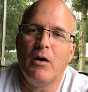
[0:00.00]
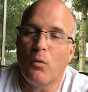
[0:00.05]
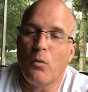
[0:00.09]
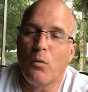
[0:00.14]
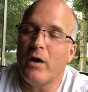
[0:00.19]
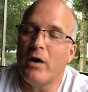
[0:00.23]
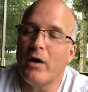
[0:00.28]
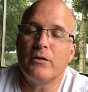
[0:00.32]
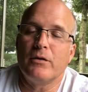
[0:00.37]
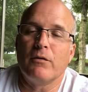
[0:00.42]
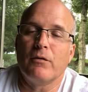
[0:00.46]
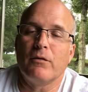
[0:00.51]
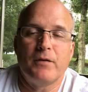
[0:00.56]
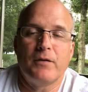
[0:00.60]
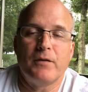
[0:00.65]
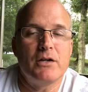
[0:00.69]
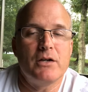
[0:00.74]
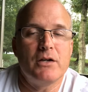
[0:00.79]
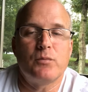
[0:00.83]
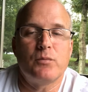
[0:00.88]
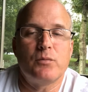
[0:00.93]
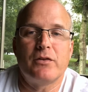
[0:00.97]
whether you're
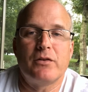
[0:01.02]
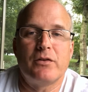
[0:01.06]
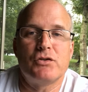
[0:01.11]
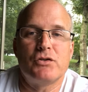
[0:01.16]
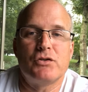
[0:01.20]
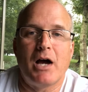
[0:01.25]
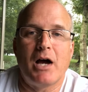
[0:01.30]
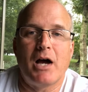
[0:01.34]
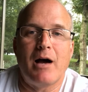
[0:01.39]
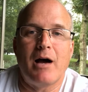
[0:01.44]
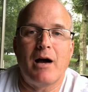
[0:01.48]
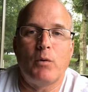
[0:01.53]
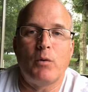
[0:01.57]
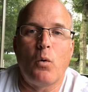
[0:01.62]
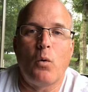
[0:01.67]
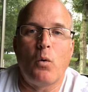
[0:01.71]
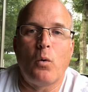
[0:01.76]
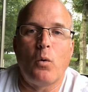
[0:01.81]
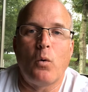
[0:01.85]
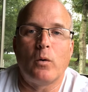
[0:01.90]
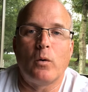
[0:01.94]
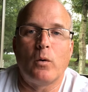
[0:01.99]
finished with the job
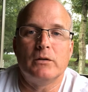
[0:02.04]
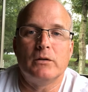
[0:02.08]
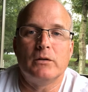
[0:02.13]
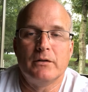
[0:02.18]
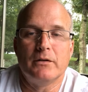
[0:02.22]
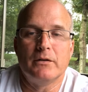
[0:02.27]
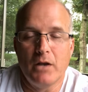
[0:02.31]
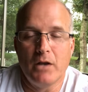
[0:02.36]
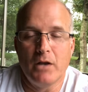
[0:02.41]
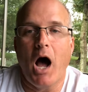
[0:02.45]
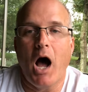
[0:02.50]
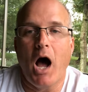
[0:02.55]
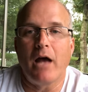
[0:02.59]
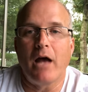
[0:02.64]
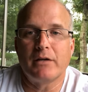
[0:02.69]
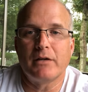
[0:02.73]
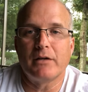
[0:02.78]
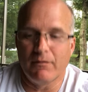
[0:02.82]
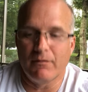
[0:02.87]
or not.